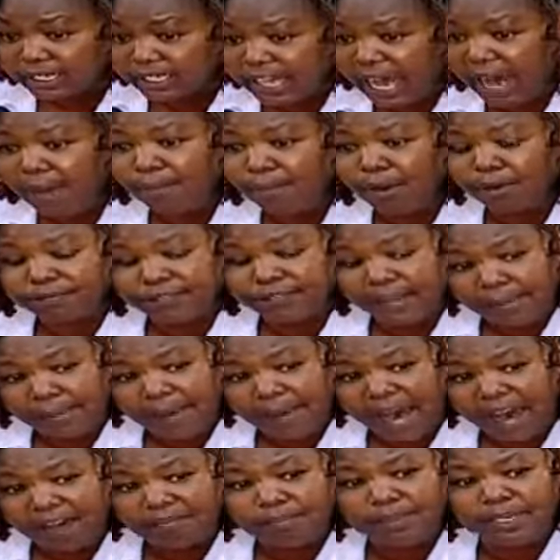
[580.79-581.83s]
some of
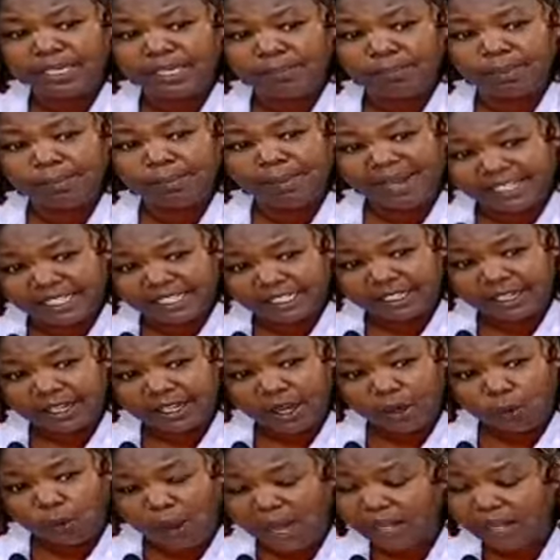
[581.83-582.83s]
them have been implemented.